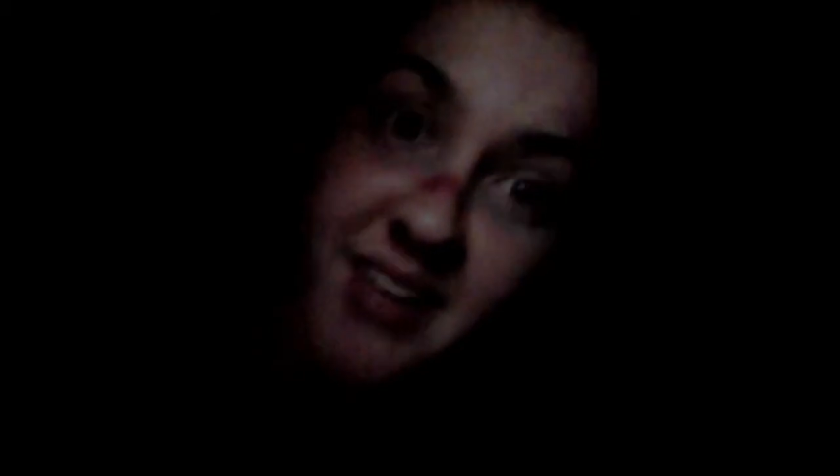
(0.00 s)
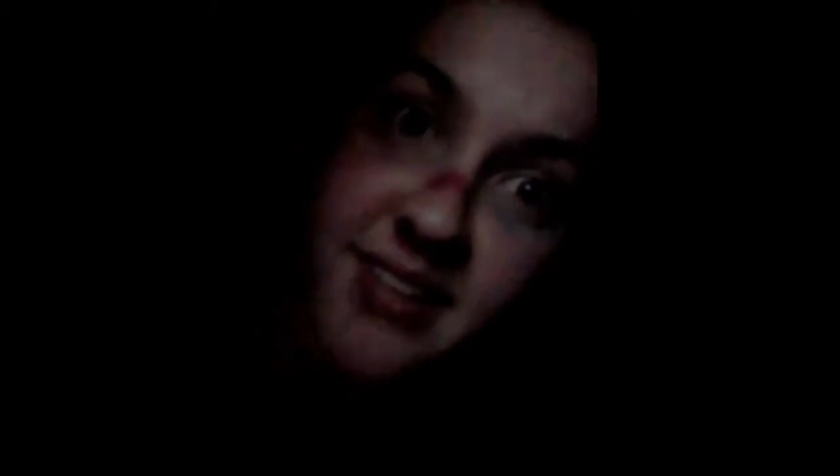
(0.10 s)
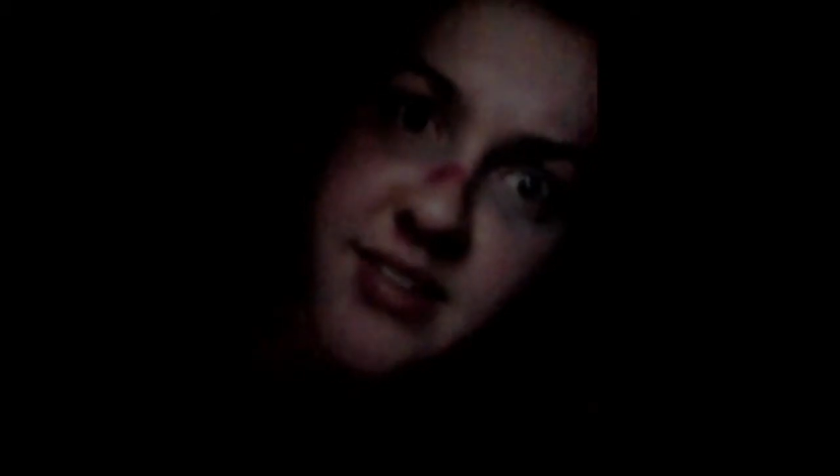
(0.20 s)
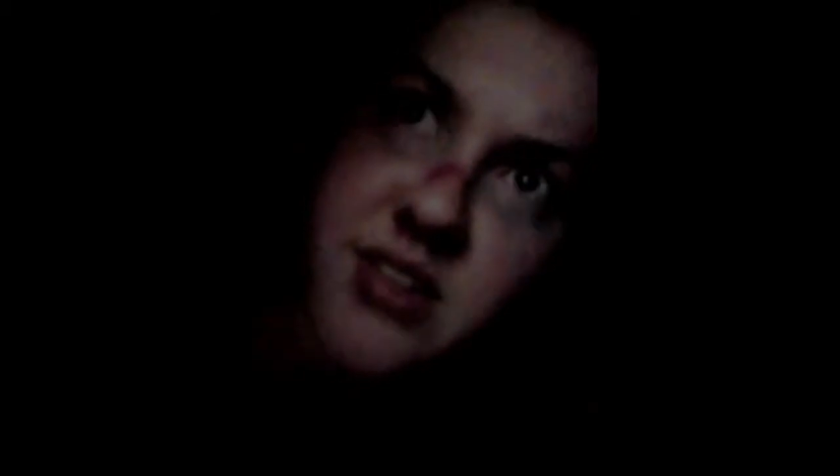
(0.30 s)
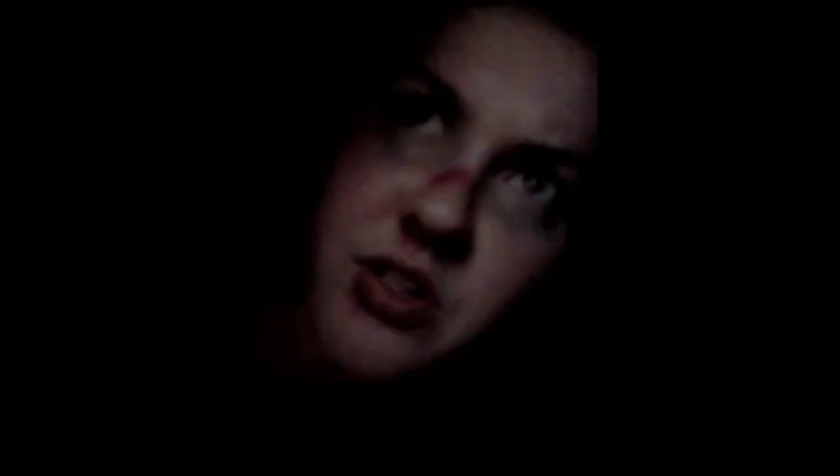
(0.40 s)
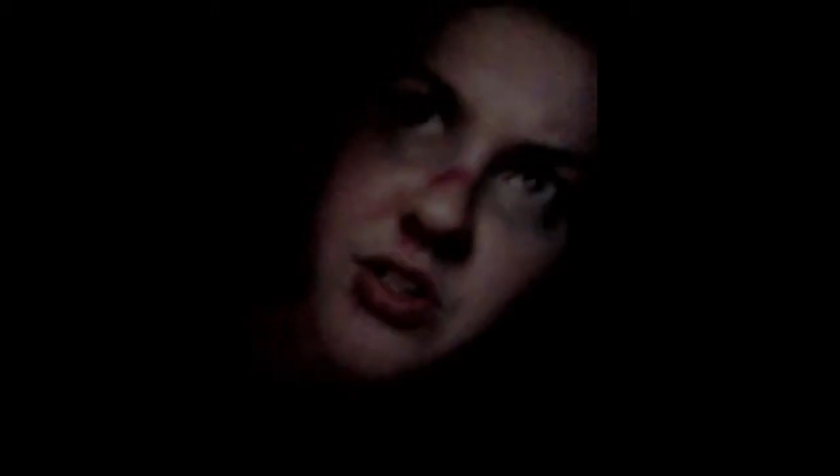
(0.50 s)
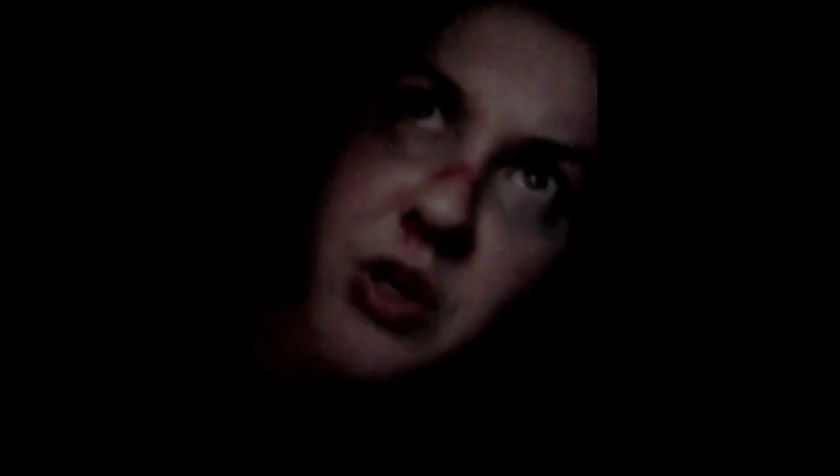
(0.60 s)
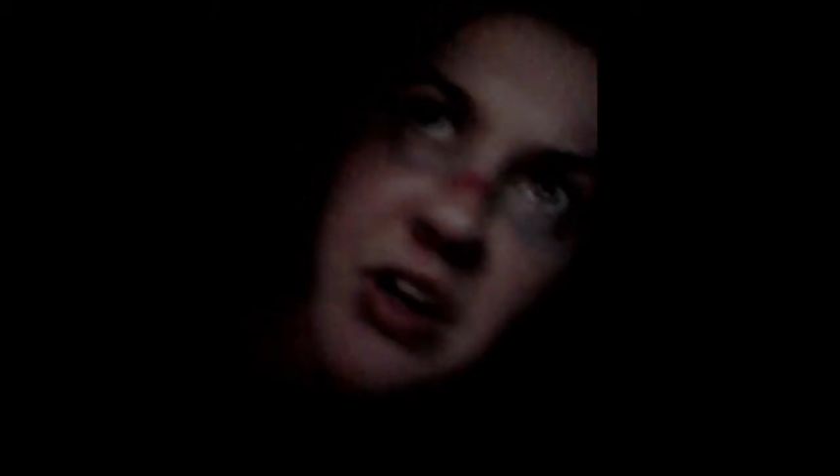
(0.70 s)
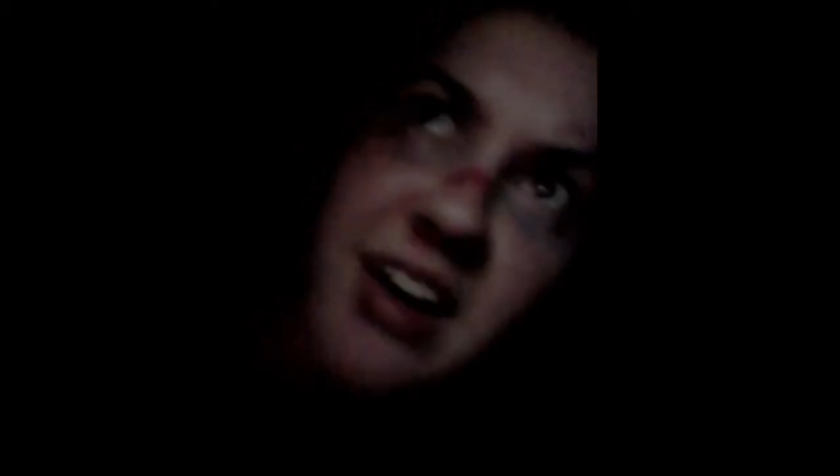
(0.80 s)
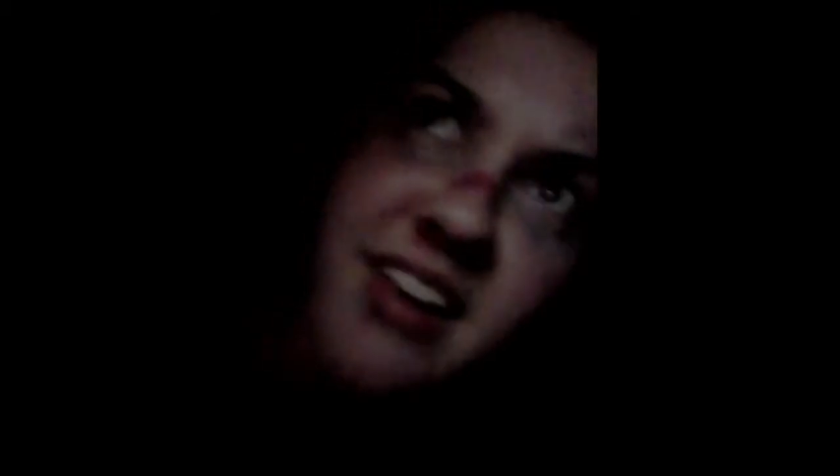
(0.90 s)

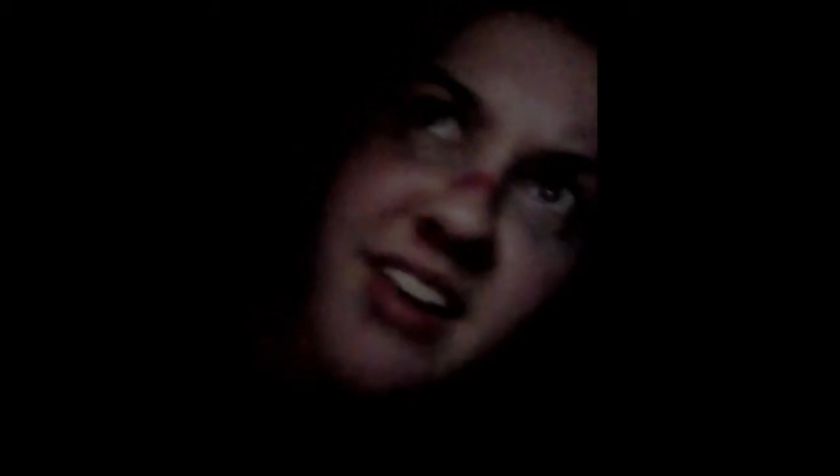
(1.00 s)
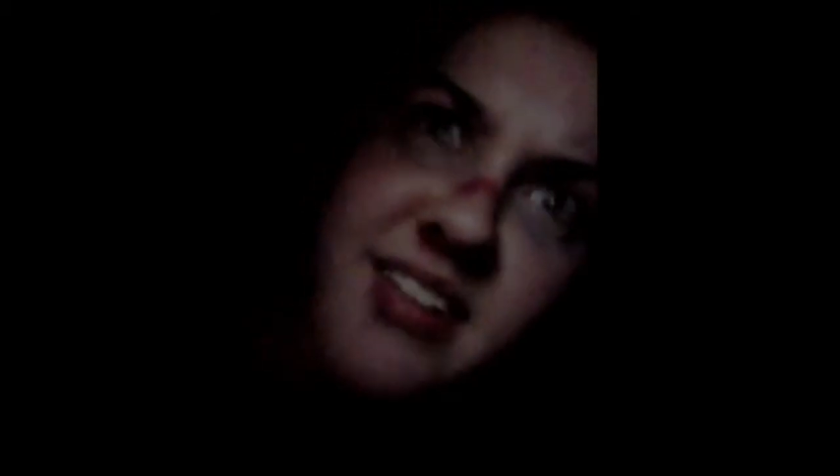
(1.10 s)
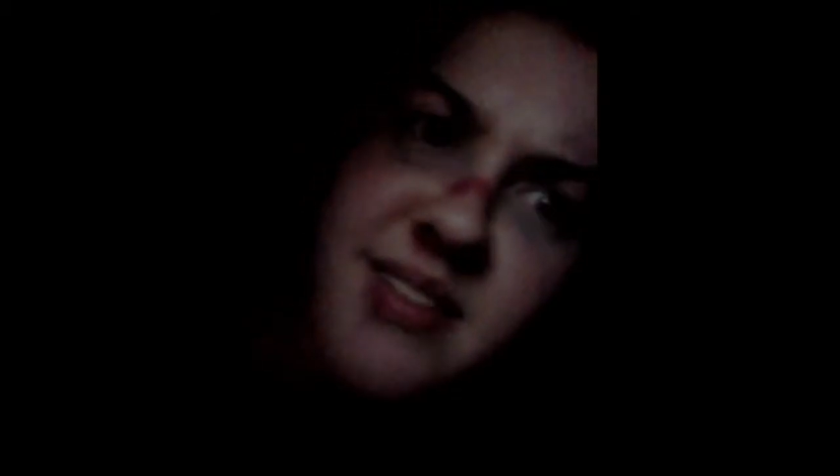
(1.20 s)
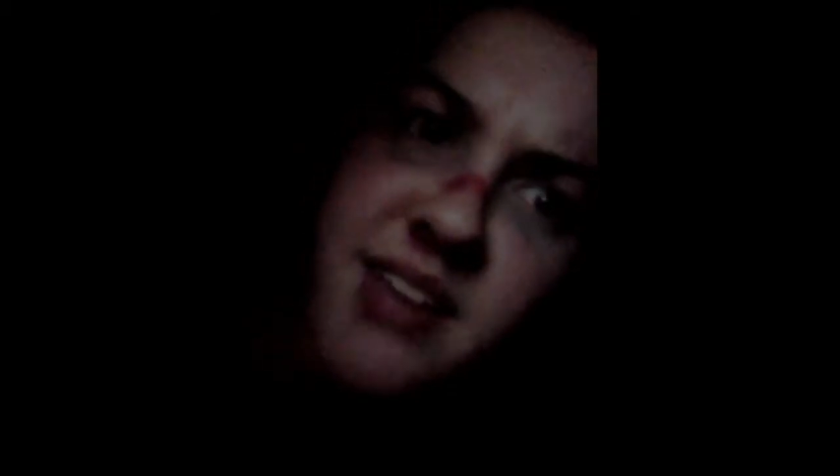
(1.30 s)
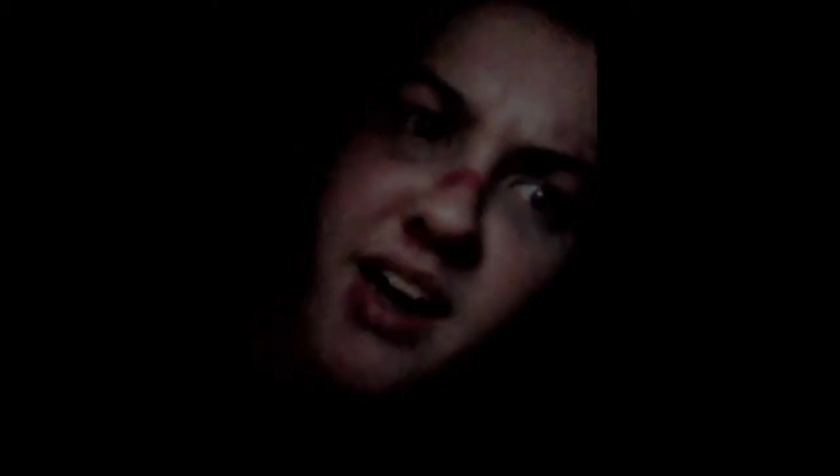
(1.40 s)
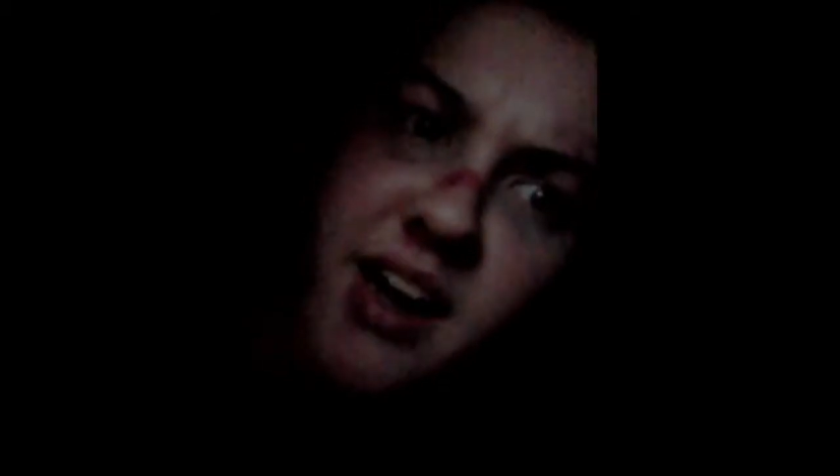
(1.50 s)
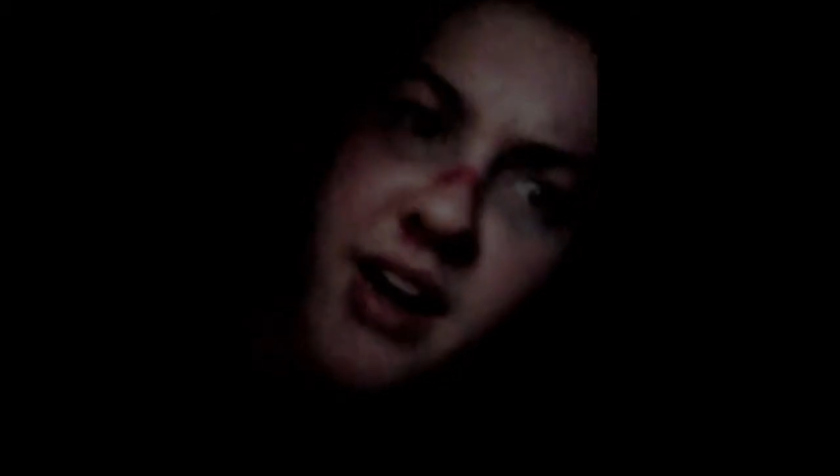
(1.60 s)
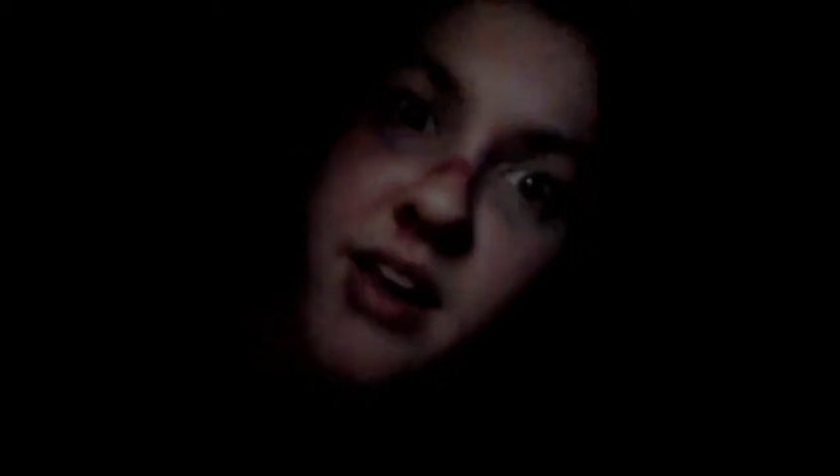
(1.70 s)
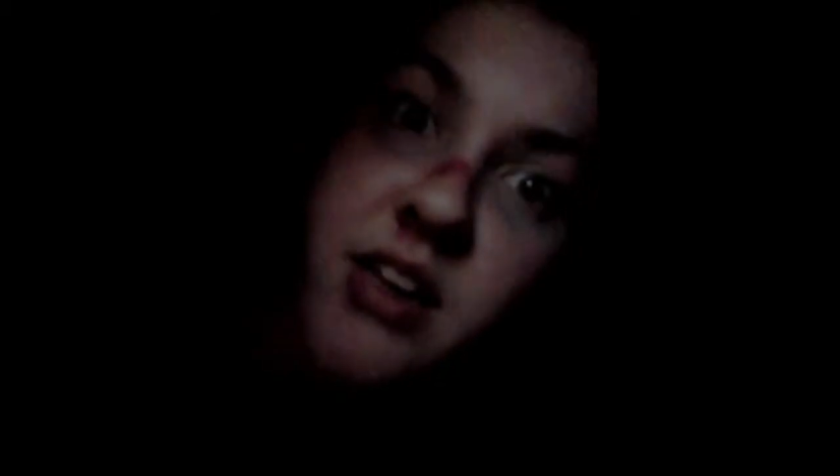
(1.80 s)
stirring inside,